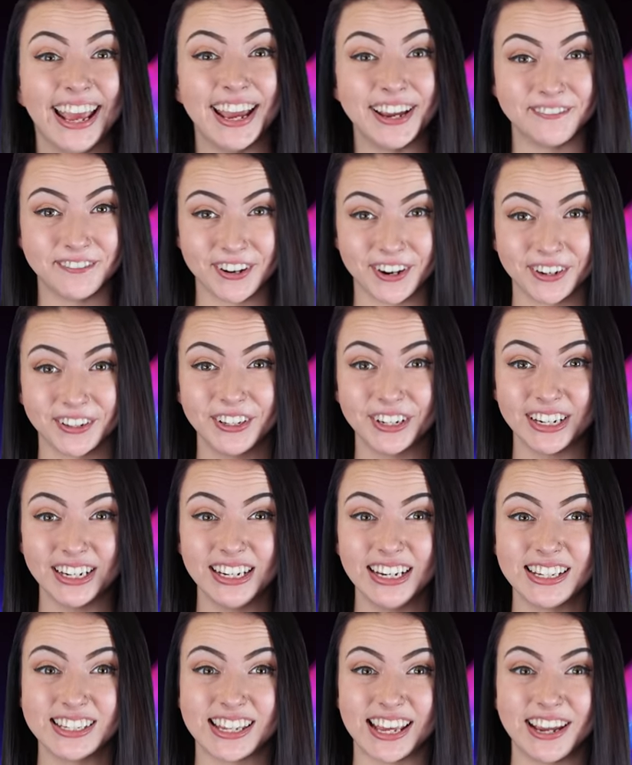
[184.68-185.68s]
If you're
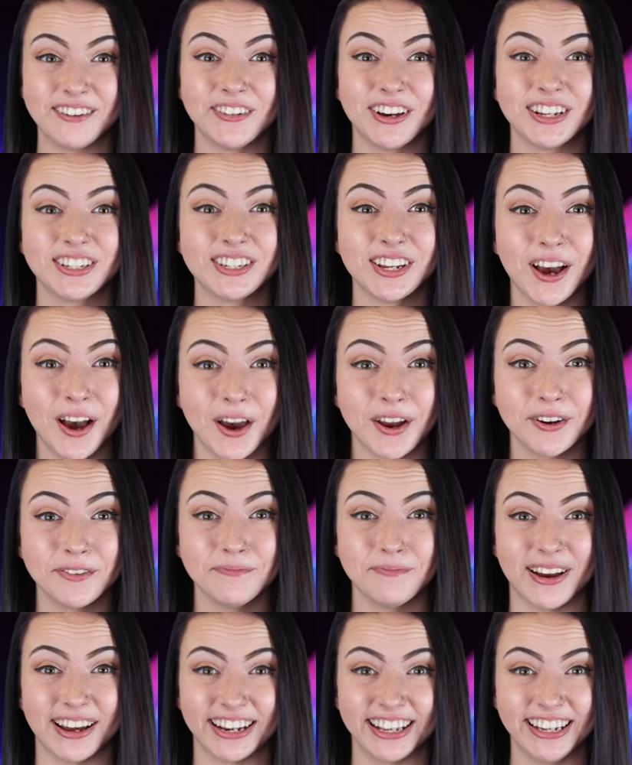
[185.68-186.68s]
looking to save a ton of
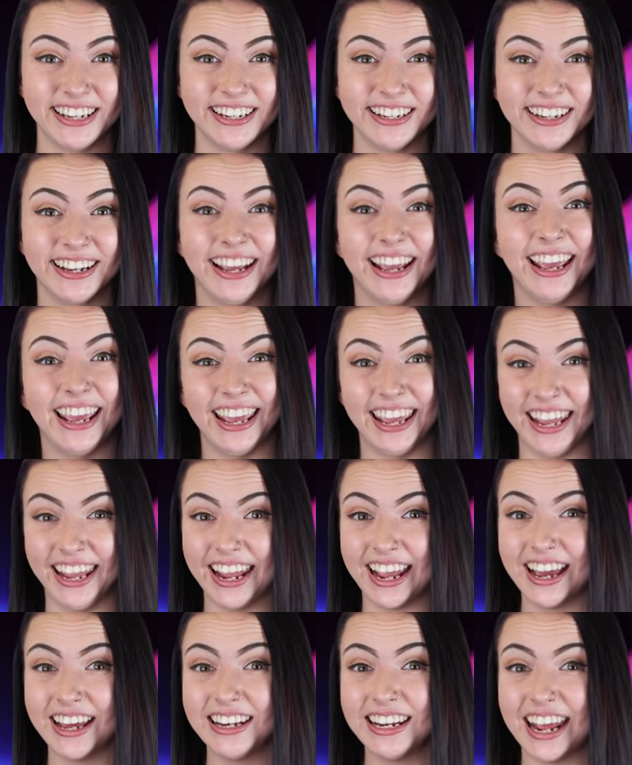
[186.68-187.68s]
money
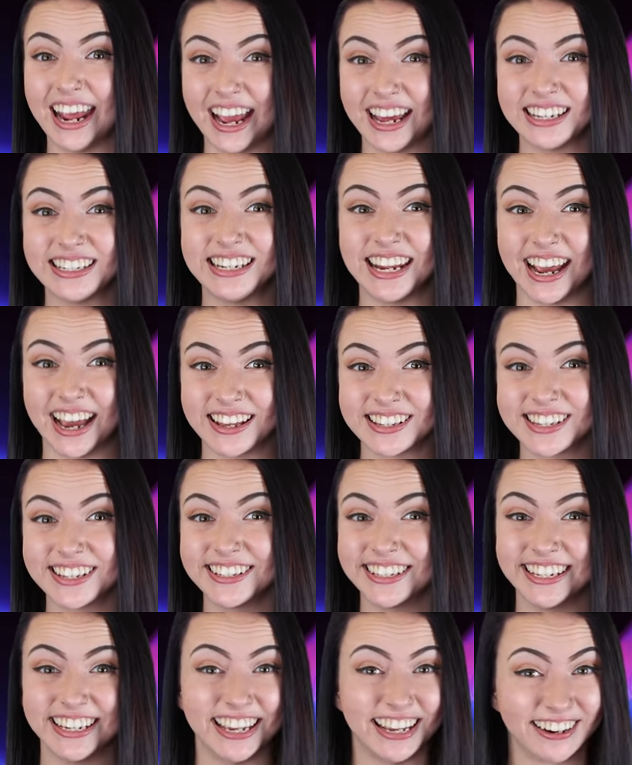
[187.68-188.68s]
and add
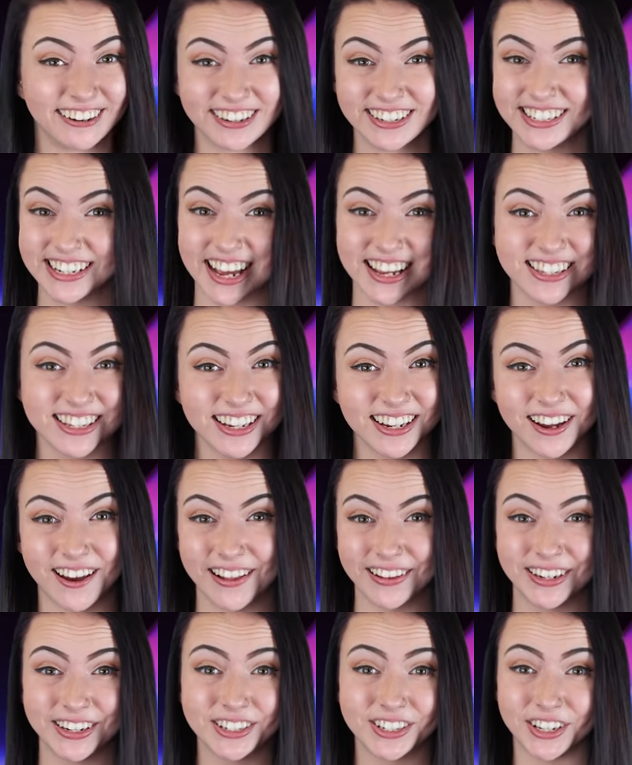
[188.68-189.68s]
dazzling iridescent
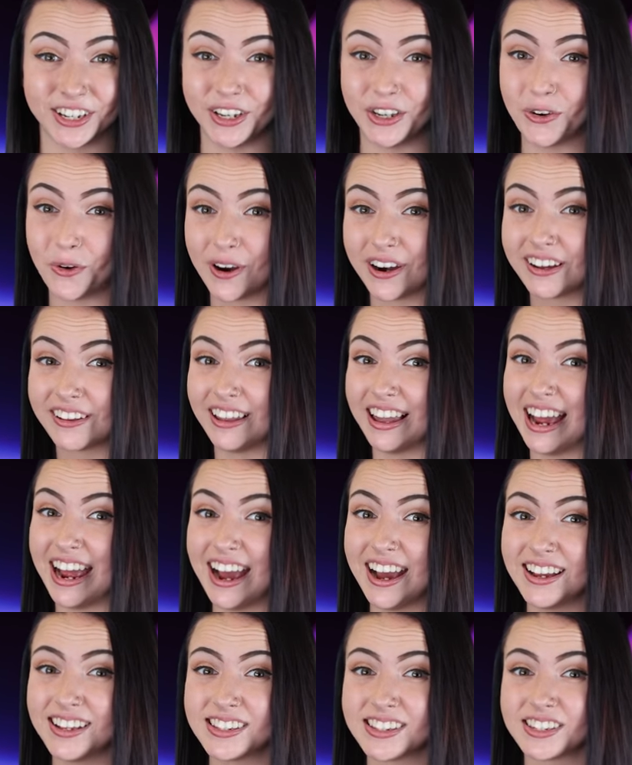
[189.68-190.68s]
color to your
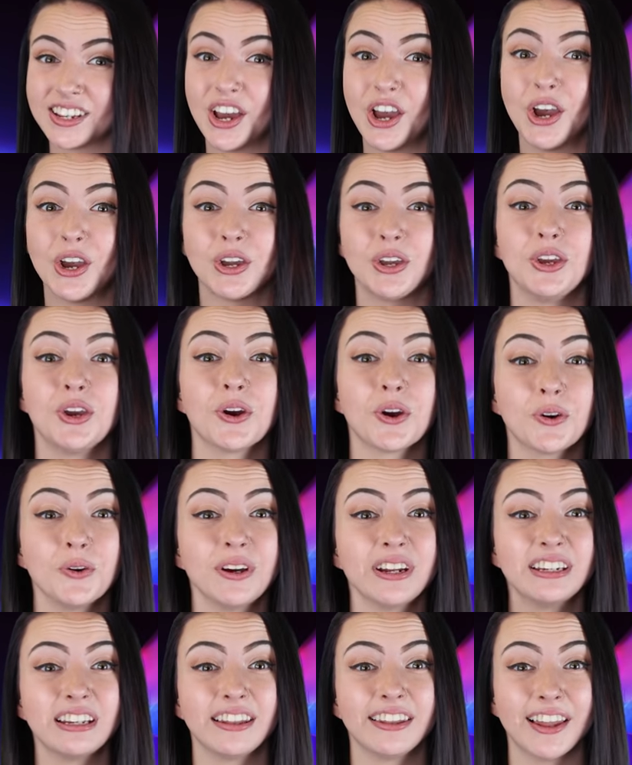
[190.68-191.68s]
glass, you're
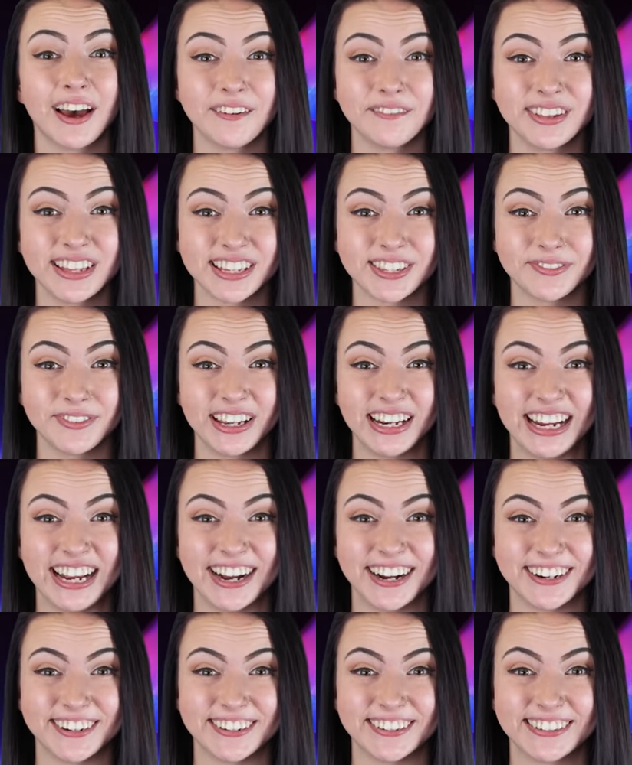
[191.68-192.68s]
going to love this
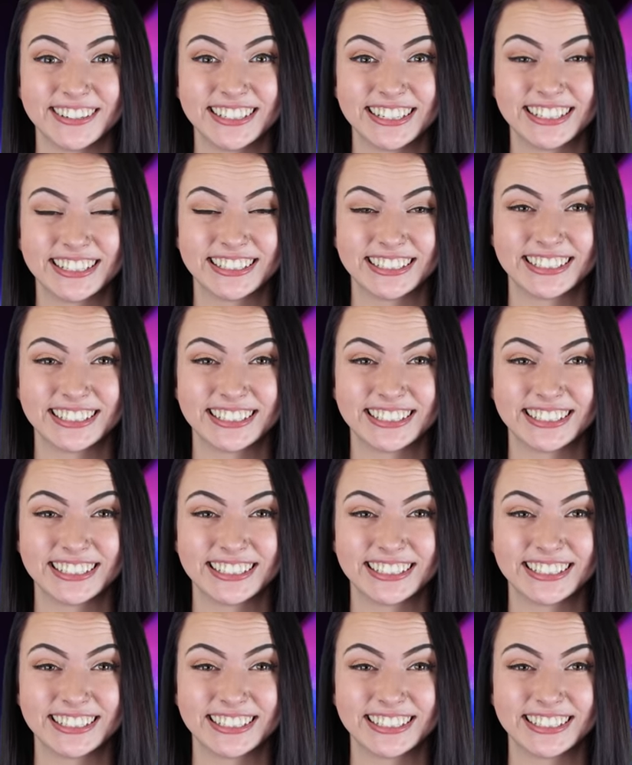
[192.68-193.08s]
video.